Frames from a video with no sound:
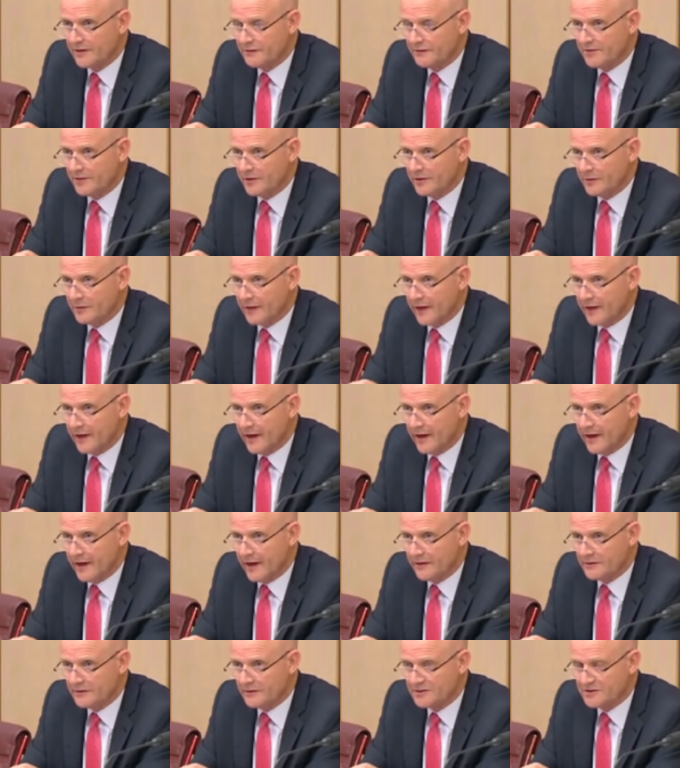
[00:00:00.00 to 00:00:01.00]
fewer
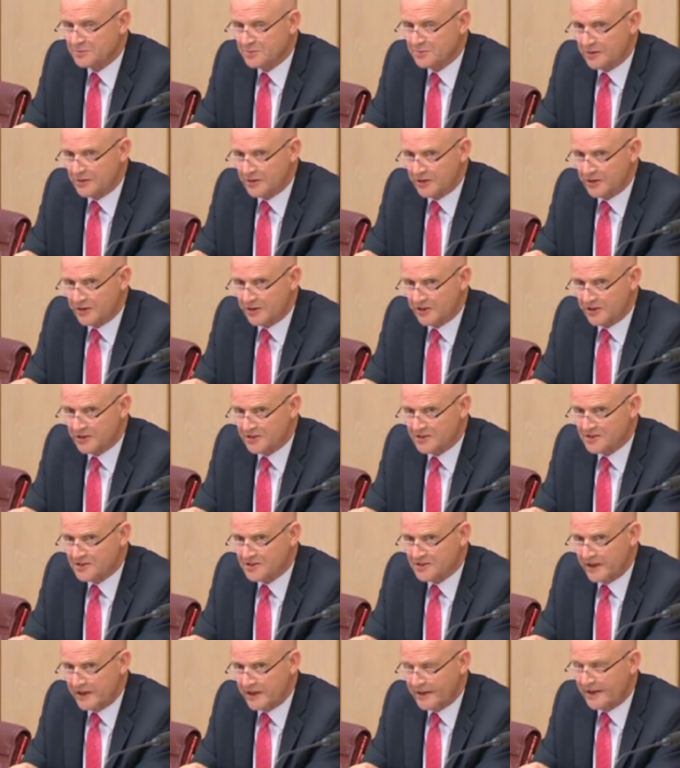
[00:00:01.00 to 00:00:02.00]
hours but earning the
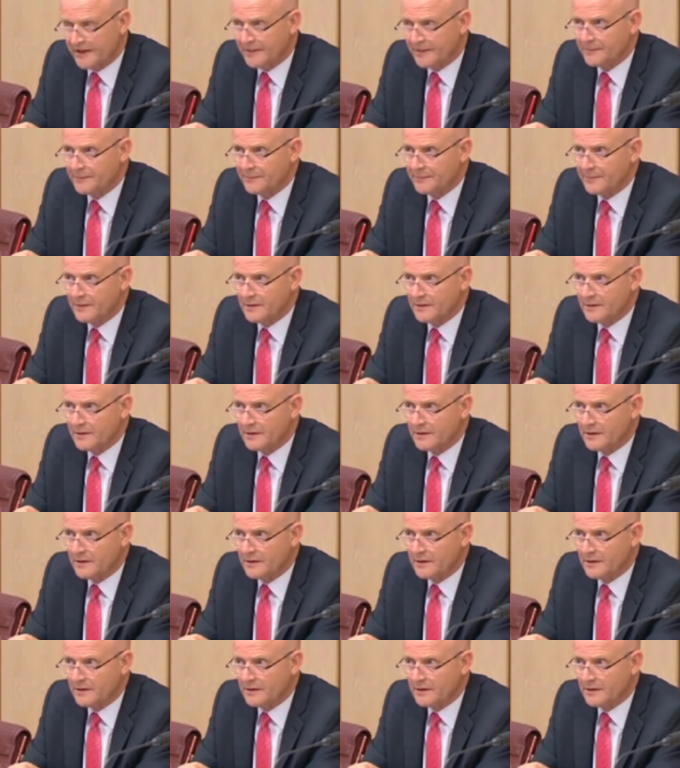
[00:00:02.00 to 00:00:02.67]
same